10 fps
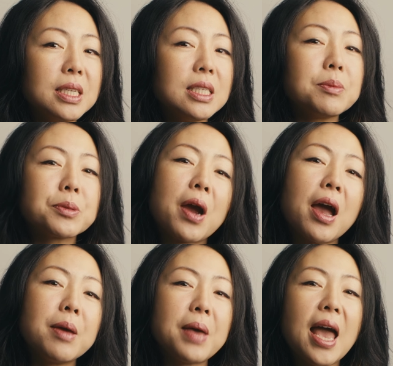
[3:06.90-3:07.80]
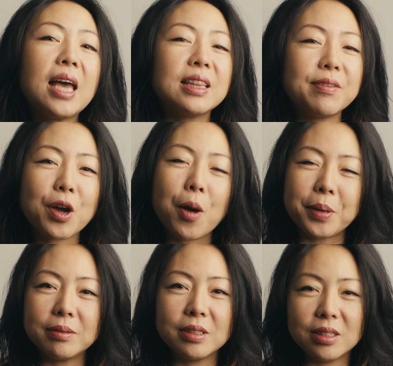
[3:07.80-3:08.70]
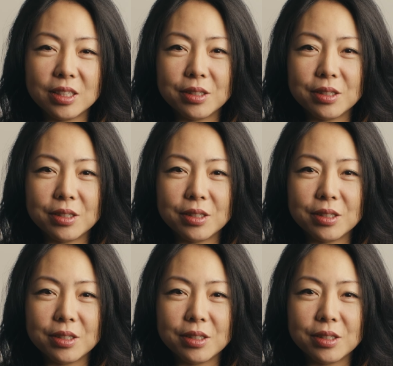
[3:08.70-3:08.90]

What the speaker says: please subscribe and leave a comment.